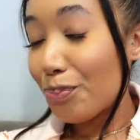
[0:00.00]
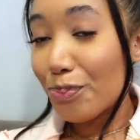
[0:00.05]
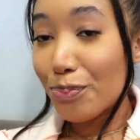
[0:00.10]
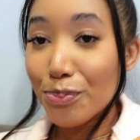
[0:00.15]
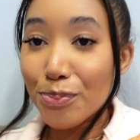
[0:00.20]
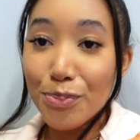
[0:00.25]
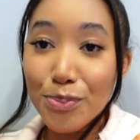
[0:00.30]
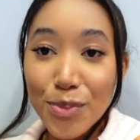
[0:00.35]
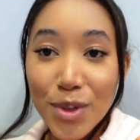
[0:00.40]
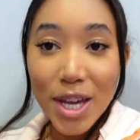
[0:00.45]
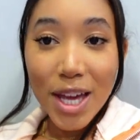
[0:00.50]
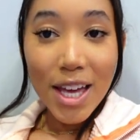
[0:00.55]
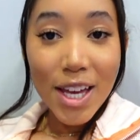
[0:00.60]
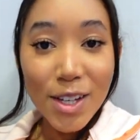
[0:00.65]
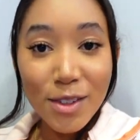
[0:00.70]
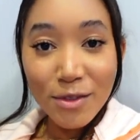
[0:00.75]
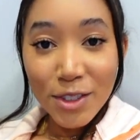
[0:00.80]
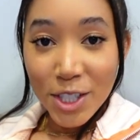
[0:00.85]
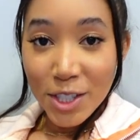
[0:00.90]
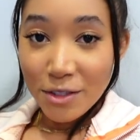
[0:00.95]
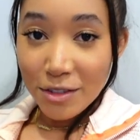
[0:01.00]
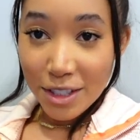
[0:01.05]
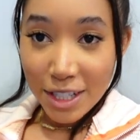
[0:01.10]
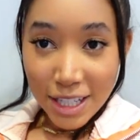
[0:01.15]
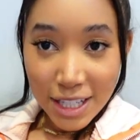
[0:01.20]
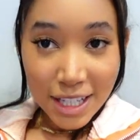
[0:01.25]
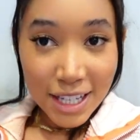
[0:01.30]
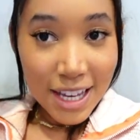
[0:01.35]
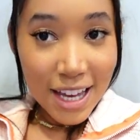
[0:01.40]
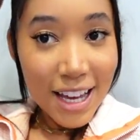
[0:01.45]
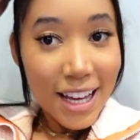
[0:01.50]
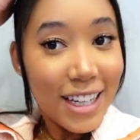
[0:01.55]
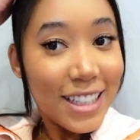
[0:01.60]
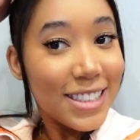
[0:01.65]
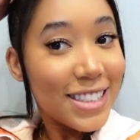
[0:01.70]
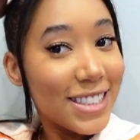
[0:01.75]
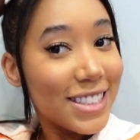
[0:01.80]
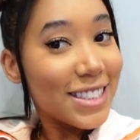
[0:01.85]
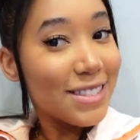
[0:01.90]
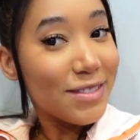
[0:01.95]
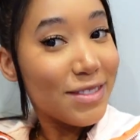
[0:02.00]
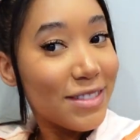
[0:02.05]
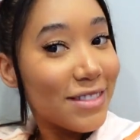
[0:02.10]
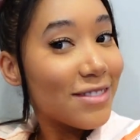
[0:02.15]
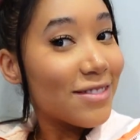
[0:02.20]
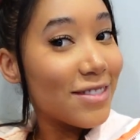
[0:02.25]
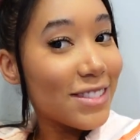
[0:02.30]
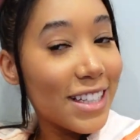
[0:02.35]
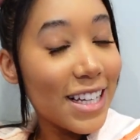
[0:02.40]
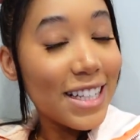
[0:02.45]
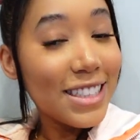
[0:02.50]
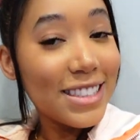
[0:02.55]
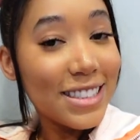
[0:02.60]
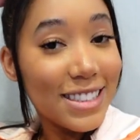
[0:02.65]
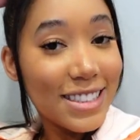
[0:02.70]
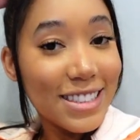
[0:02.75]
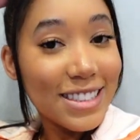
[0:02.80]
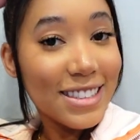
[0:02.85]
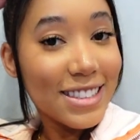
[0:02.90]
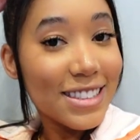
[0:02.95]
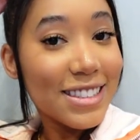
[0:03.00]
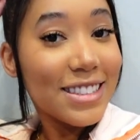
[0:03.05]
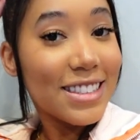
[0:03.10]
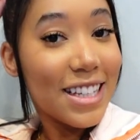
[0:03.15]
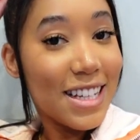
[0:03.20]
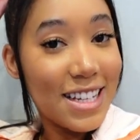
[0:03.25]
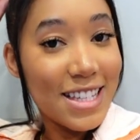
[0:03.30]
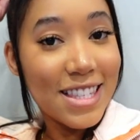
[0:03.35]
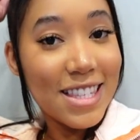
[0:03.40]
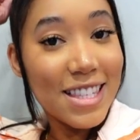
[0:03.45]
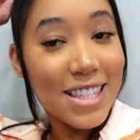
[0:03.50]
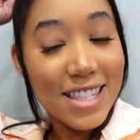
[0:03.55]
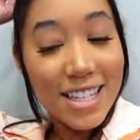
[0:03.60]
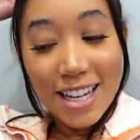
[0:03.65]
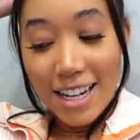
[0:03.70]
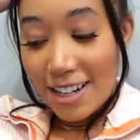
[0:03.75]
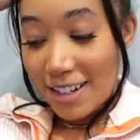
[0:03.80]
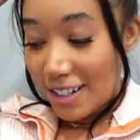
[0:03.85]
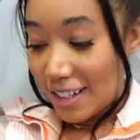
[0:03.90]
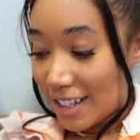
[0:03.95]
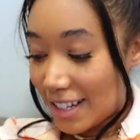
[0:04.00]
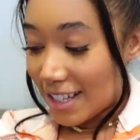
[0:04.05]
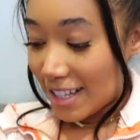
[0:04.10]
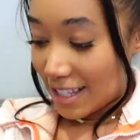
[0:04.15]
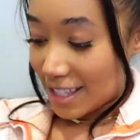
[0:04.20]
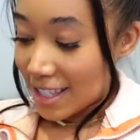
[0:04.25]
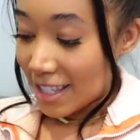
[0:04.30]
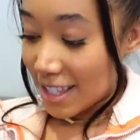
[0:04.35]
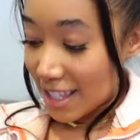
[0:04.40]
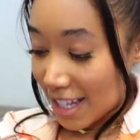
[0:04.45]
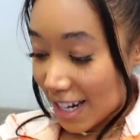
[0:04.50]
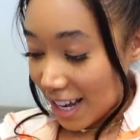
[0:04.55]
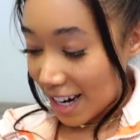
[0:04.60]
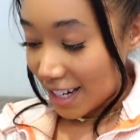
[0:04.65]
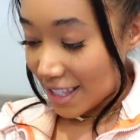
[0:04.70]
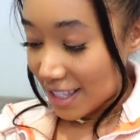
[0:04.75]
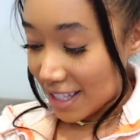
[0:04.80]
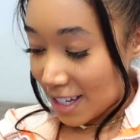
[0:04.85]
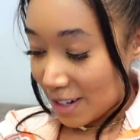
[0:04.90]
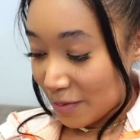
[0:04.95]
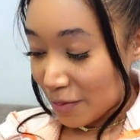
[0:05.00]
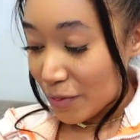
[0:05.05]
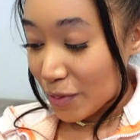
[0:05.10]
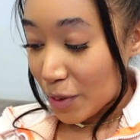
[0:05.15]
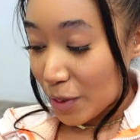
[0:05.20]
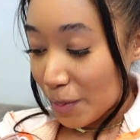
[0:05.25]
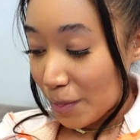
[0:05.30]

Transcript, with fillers: Okay, Riri. It's it's it's a 10. It's a 10 out of 10 for